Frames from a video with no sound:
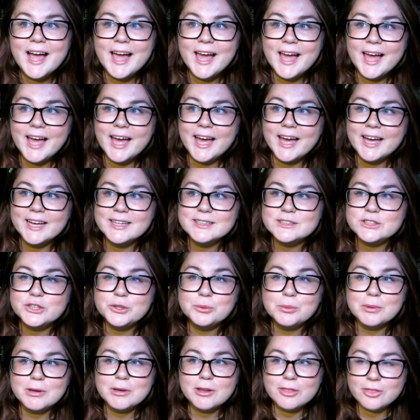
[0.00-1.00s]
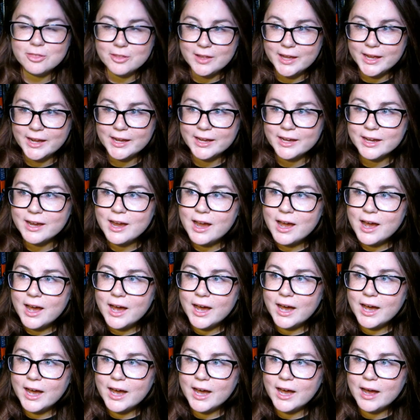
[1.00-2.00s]
as you would think.
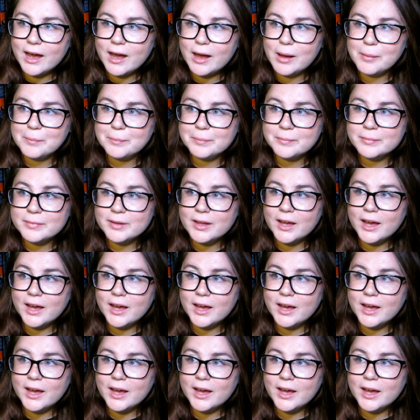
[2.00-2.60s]
Um,